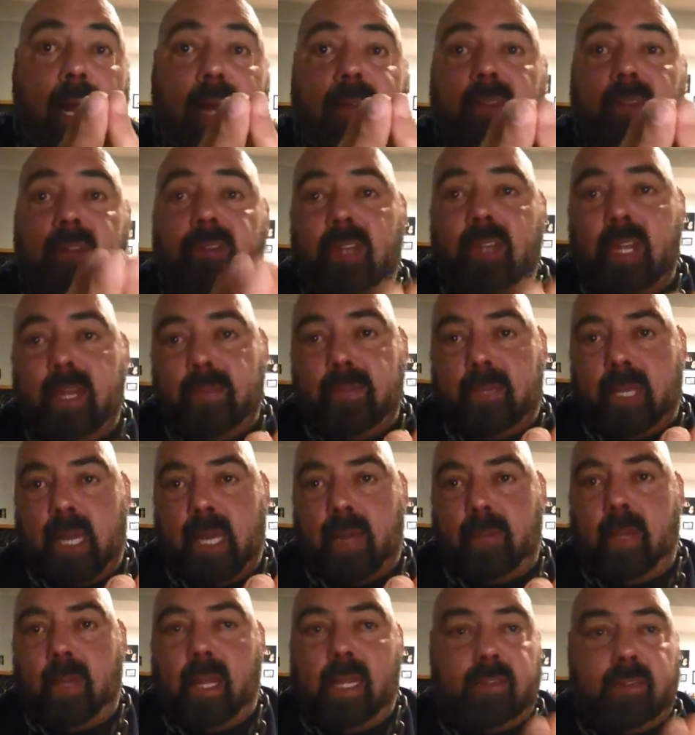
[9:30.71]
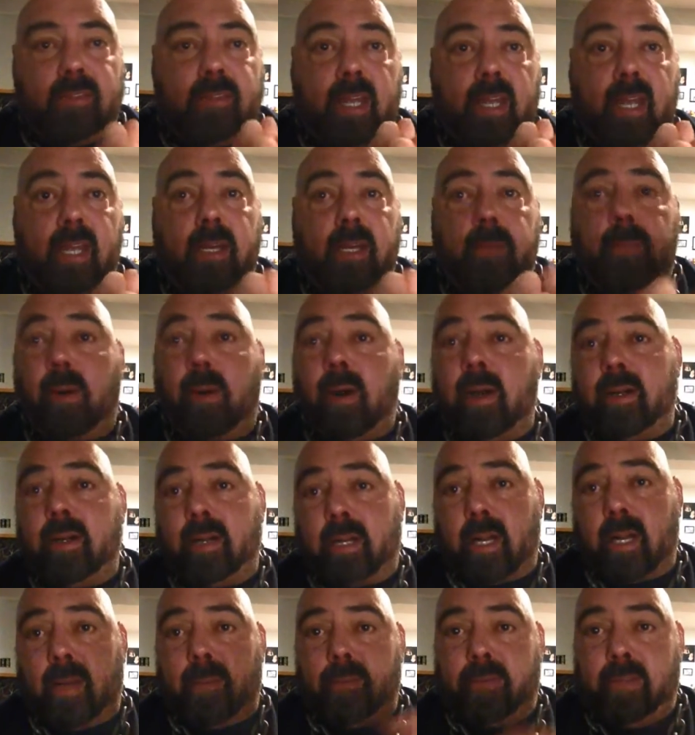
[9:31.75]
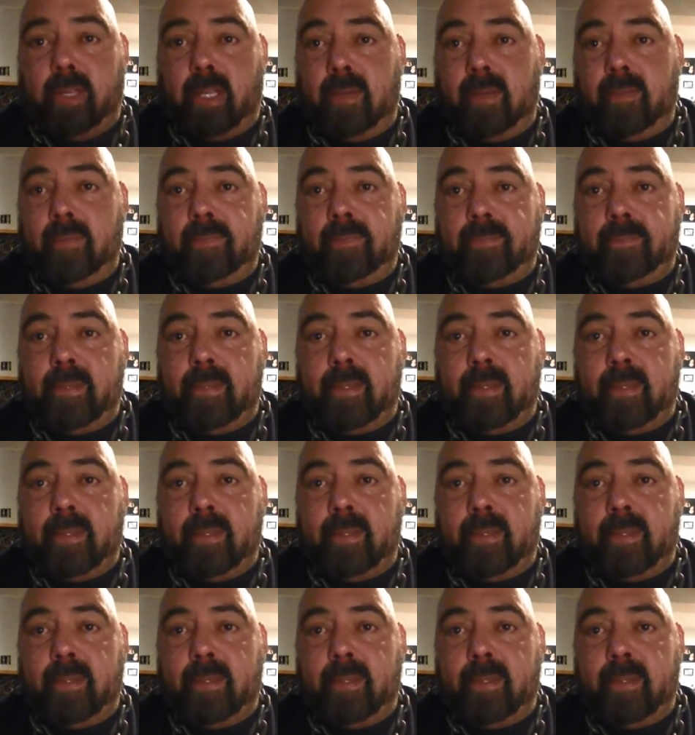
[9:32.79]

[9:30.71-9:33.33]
At the same time, let's say your partner comes in.